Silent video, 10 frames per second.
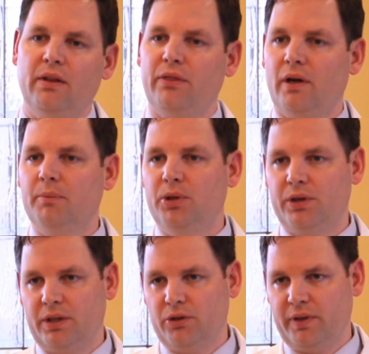and
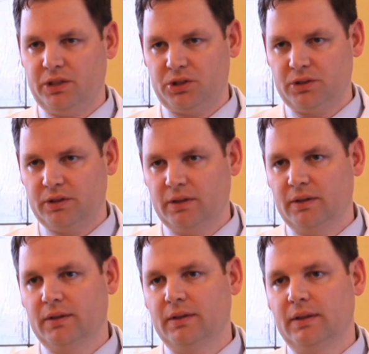therapeutic intervention
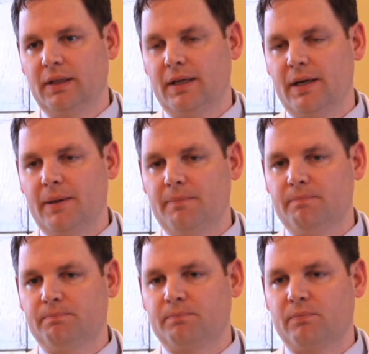
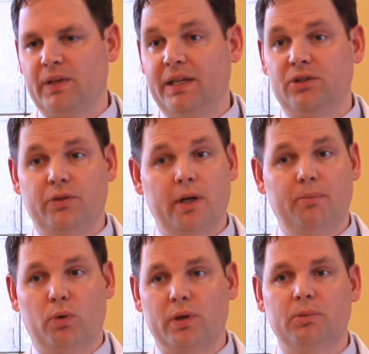that is very
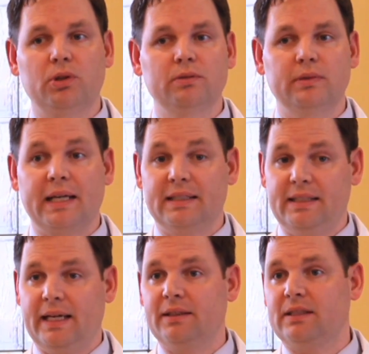portable. I can
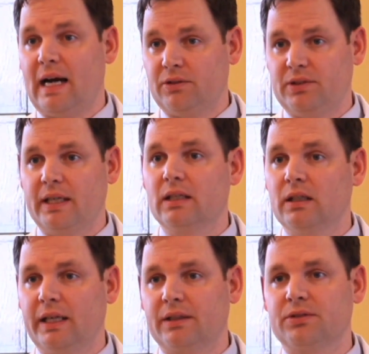take it to outside
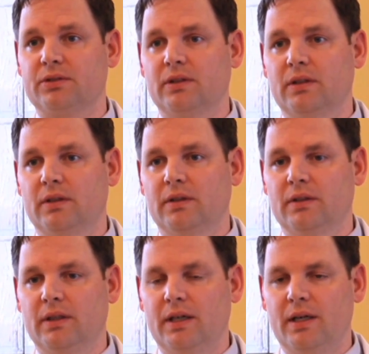clinics.
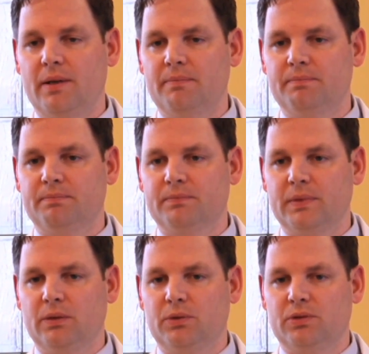
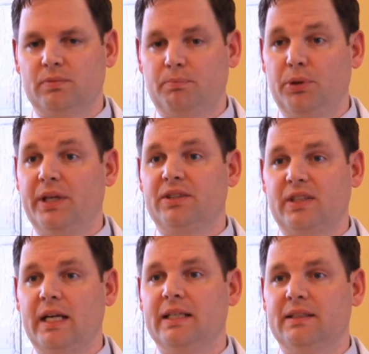It was pretty
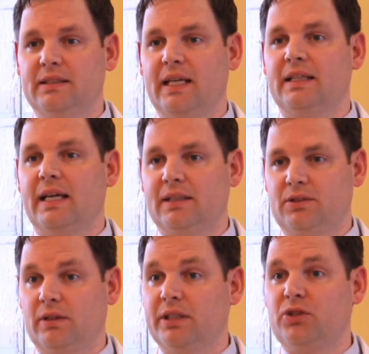exciting to take that
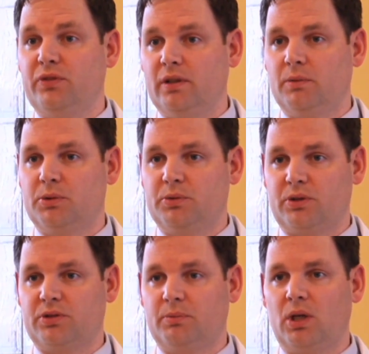to Litchfield, which was
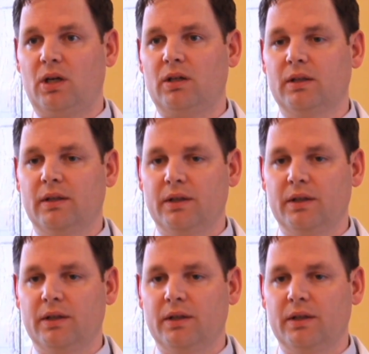a small